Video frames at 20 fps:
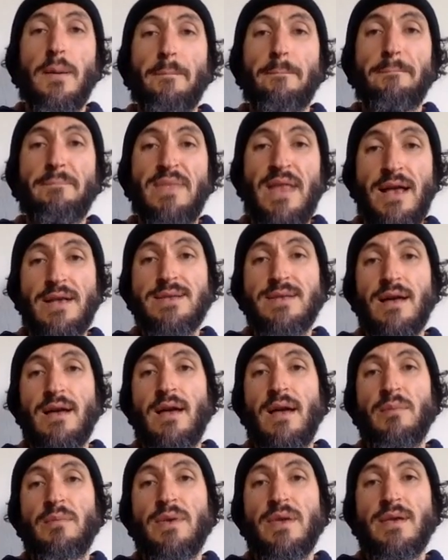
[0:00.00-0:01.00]
next
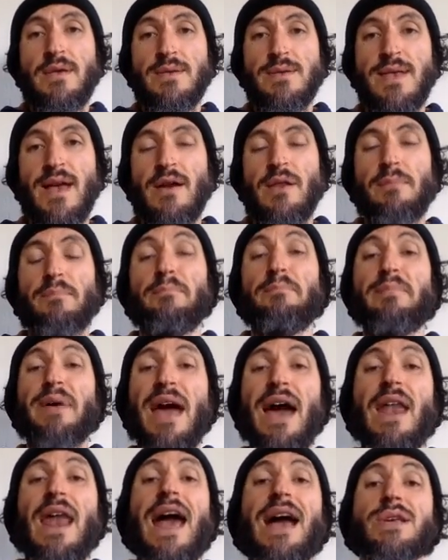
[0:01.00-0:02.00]
time, is how to
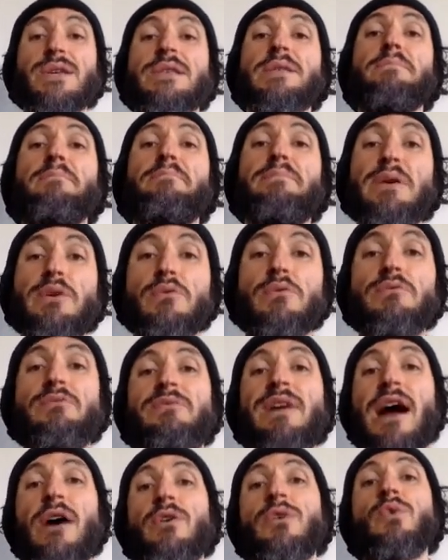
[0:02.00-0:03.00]
actually build
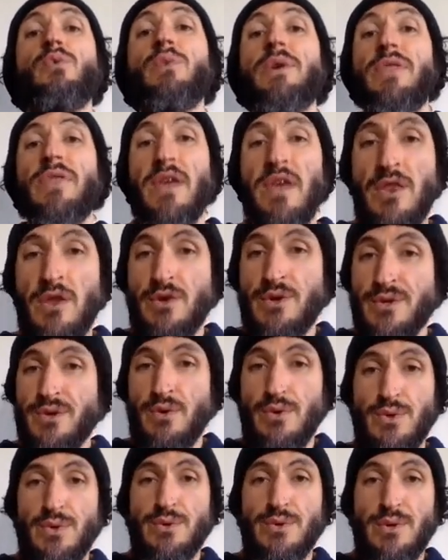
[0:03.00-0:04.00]
value within your
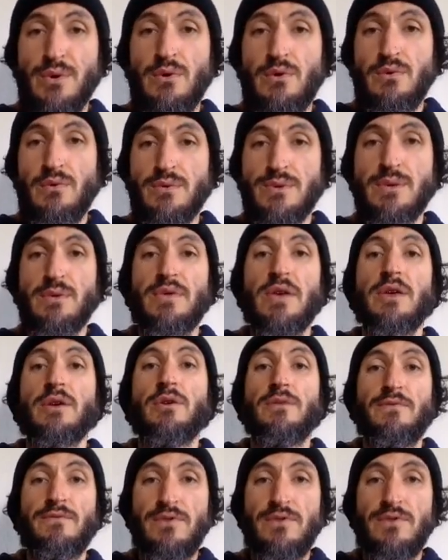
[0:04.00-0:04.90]
social circle so that you're